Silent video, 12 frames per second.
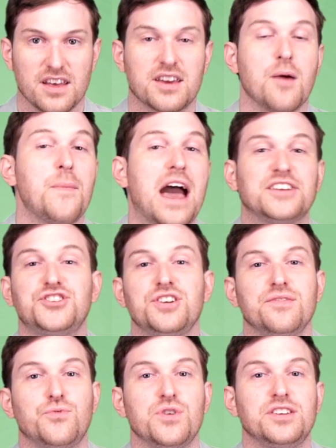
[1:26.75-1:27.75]
Like imagine
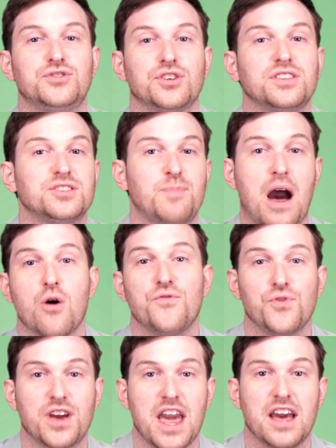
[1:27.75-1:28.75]
if we took this
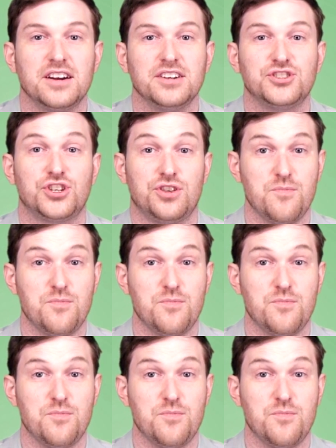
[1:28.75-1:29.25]
powerful cannon to the